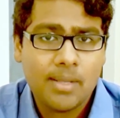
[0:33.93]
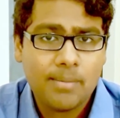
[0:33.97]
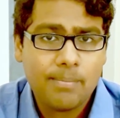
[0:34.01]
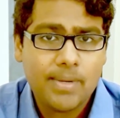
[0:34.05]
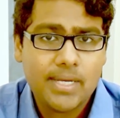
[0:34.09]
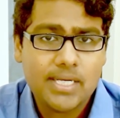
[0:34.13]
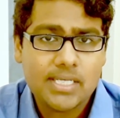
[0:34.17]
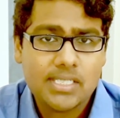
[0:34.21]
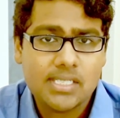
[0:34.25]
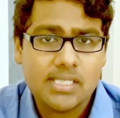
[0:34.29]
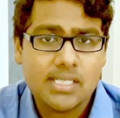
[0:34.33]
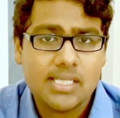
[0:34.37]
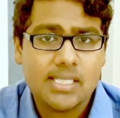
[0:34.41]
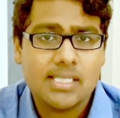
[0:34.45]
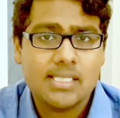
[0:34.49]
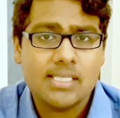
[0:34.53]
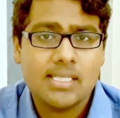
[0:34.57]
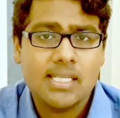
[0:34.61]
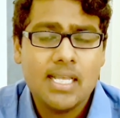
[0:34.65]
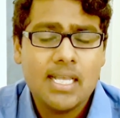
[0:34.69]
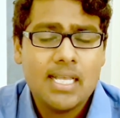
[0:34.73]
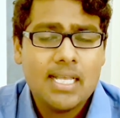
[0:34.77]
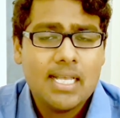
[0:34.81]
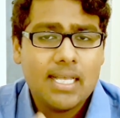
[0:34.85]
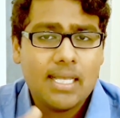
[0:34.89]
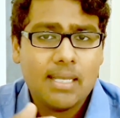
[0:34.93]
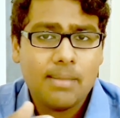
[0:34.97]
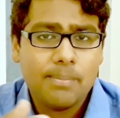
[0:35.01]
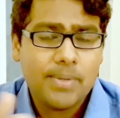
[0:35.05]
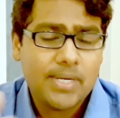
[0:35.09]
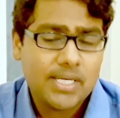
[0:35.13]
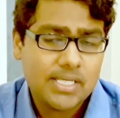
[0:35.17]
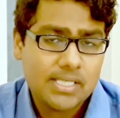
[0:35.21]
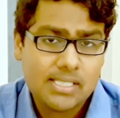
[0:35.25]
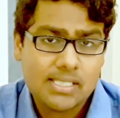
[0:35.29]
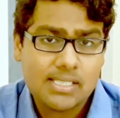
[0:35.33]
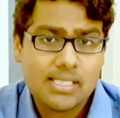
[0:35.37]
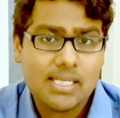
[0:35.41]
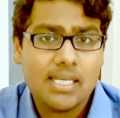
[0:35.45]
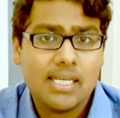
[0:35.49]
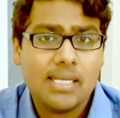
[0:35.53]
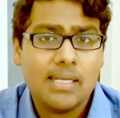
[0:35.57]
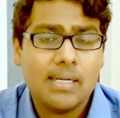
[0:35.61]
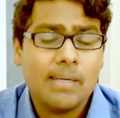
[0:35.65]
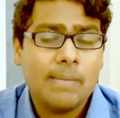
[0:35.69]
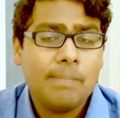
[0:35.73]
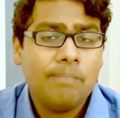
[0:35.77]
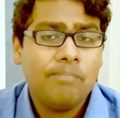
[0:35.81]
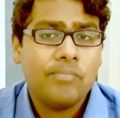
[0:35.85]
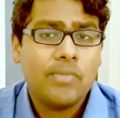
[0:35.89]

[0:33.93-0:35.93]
my patients is, uh, patients are,